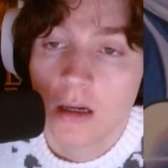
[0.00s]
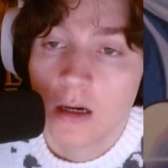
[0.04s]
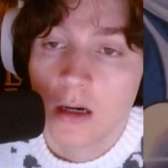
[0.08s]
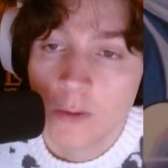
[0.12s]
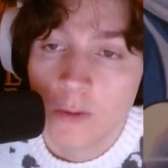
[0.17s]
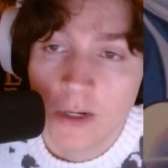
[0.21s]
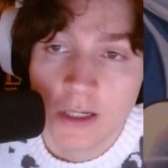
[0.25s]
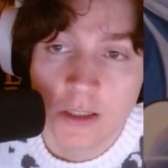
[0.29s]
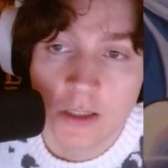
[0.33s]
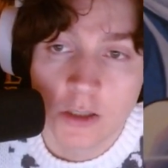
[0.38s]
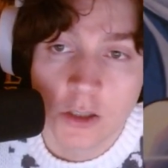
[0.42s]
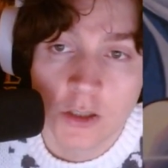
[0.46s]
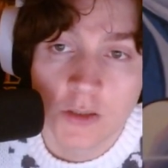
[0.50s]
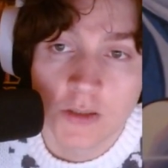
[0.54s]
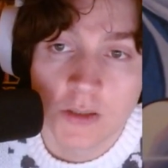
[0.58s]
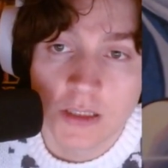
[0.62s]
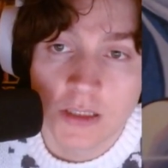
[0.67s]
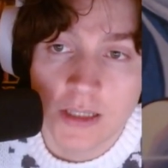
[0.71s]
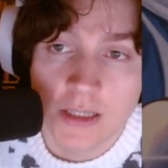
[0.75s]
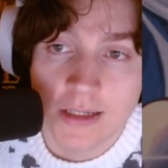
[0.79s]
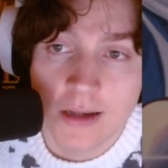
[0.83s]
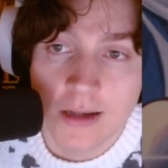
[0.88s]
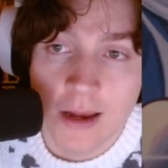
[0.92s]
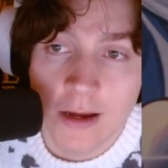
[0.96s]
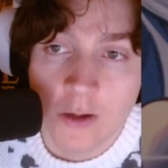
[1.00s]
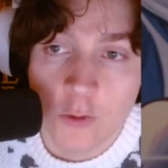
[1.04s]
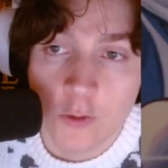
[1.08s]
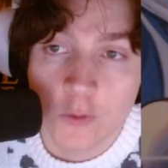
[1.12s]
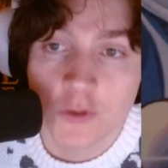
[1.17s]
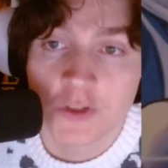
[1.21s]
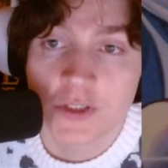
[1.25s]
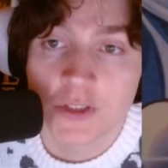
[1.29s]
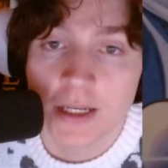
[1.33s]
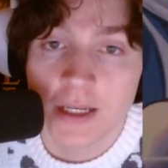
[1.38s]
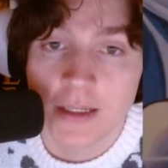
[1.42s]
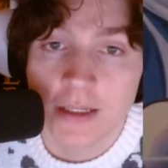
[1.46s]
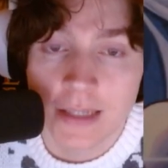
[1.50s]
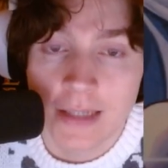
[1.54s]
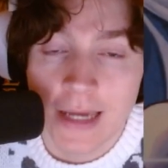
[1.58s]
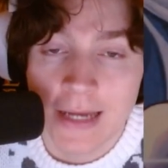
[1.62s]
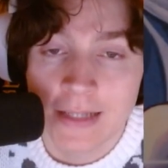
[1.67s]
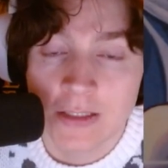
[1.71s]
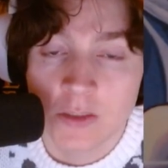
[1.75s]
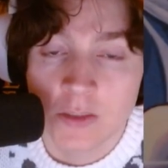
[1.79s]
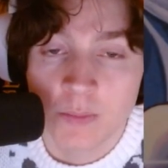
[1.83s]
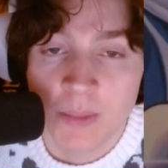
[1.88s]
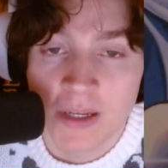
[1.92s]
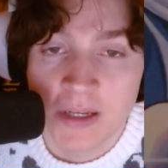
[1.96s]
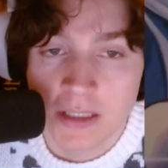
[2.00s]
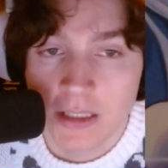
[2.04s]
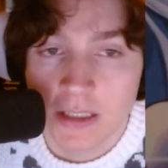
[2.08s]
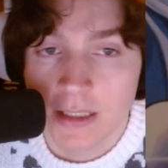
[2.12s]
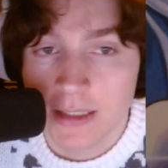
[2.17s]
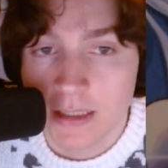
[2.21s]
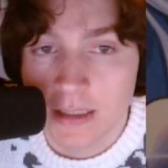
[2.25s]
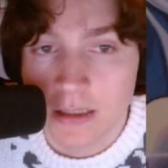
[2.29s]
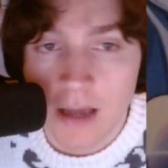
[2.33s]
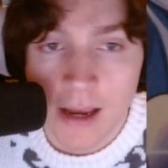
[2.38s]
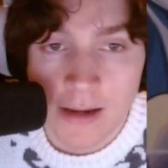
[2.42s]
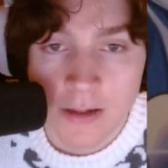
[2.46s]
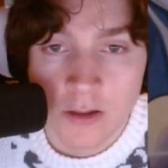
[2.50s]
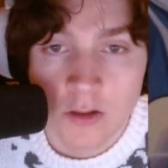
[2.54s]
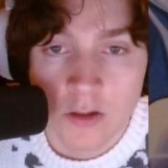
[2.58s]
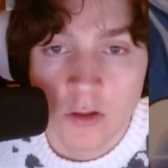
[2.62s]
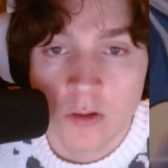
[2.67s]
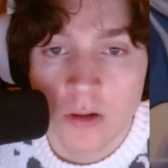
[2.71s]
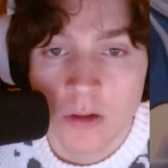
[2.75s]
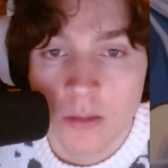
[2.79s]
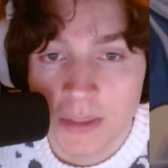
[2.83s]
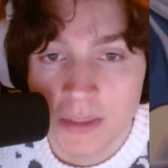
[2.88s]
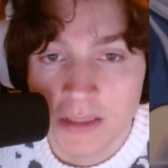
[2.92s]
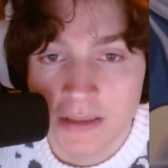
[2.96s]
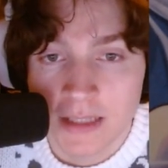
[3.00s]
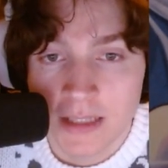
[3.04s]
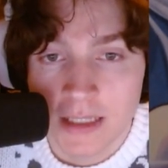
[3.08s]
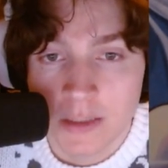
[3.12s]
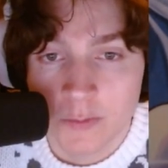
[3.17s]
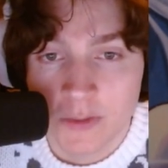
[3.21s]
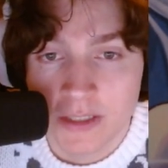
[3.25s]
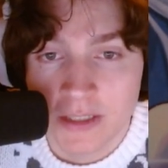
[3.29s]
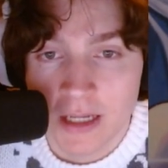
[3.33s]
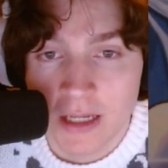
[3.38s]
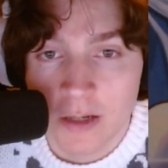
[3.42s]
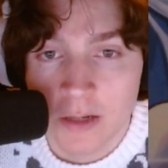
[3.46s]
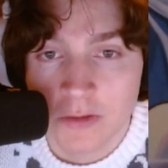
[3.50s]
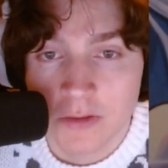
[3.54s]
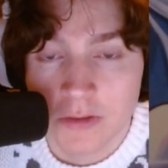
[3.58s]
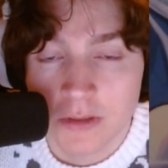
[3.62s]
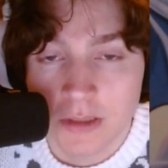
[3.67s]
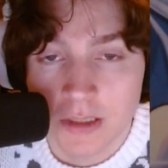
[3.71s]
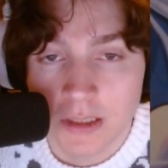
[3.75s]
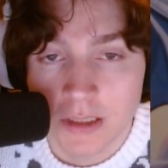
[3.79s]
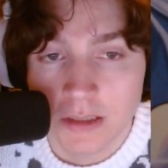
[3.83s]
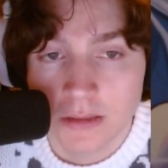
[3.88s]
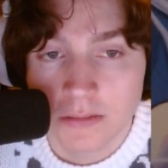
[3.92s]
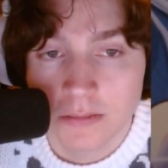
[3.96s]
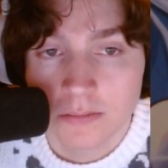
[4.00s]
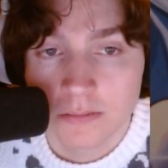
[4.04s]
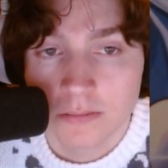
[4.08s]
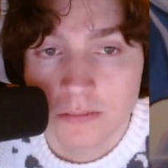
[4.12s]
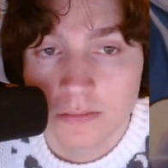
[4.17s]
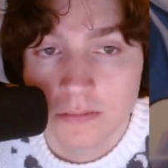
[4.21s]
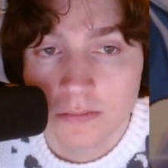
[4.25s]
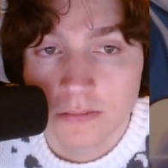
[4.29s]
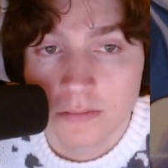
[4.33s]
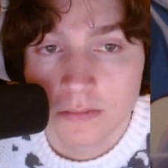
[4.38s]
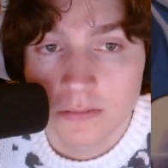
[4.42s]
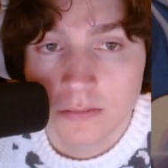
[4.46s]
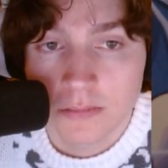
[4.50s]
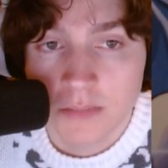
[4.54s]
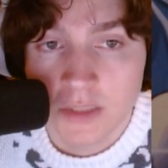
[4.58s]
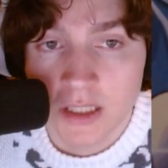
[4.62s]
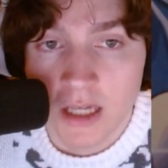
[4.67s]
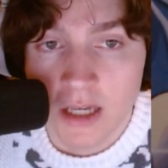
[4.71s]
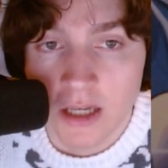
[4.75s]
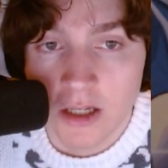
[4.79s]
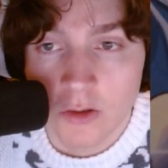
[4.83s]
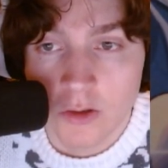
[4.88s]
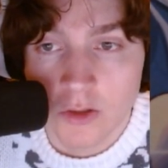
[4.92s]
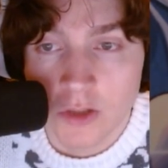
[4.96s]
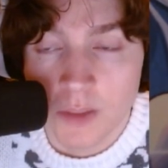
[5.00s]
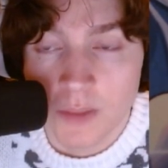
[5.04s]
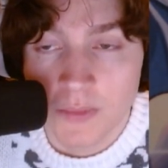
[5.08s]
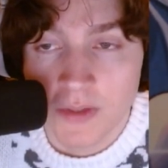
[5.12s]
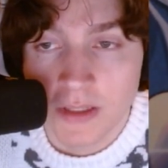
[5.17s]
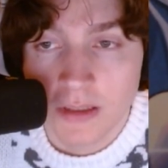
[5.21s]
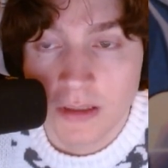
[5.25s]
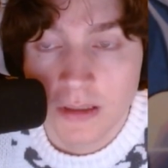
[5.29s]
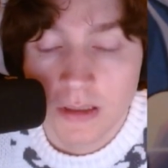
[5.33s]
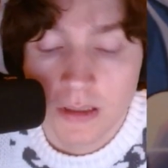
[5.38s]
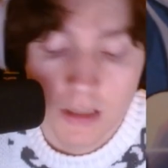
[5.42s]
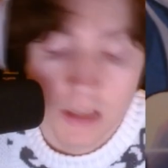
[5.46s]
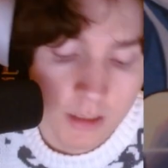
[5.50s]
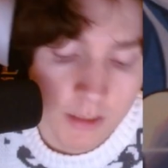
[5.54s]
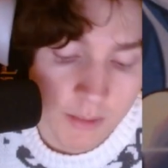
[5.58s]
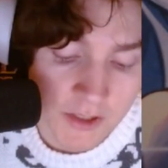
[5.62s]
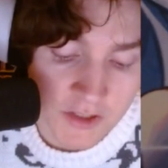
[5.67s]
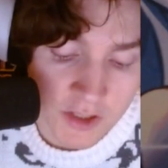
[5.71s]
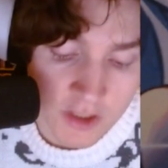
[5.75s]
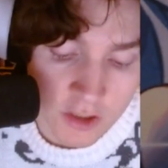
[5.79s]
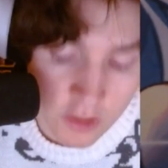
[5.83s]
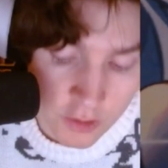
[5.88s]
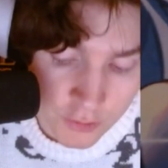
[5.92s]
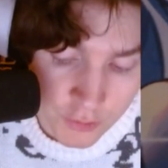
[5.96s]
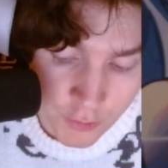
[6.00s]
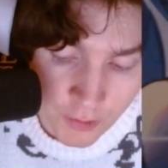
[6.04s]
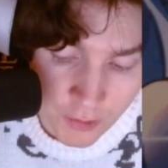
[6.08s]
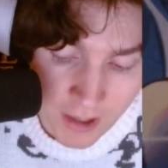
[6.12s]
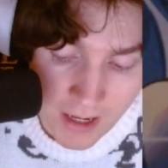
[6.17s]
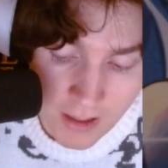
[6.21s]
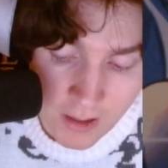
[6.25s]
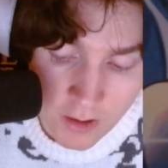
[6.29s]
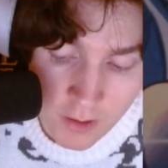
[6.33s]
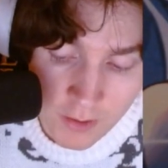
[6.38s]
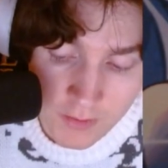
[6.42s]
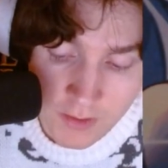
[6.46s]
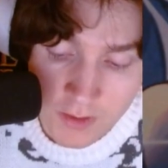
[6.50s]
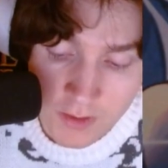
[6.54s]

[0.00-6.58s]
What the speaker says: Really good. It's a 9 cost 10k. It's basically Kaido, but then without the KO something. But still, drawing a card